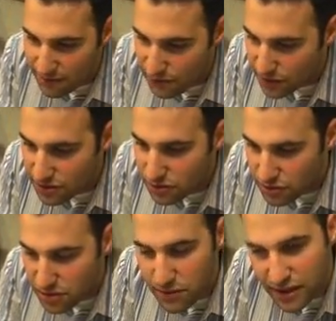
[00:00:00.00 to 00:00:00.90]
Functions
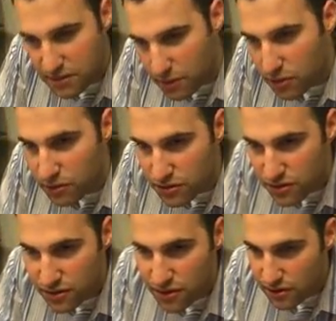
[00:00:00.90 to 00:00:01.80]
would just be
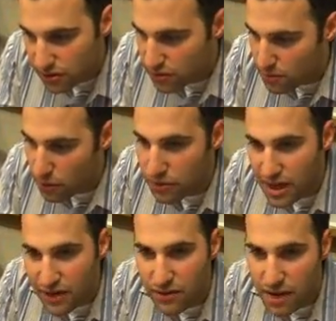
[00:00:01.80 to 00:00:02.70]
exposed to both
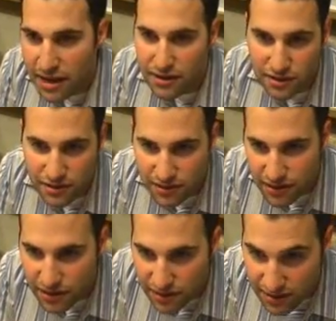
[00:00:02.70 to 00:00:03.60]
native and managed
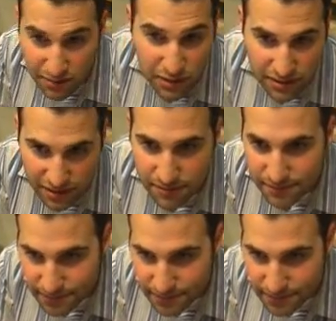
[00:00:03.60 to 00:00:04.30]
seamlessly.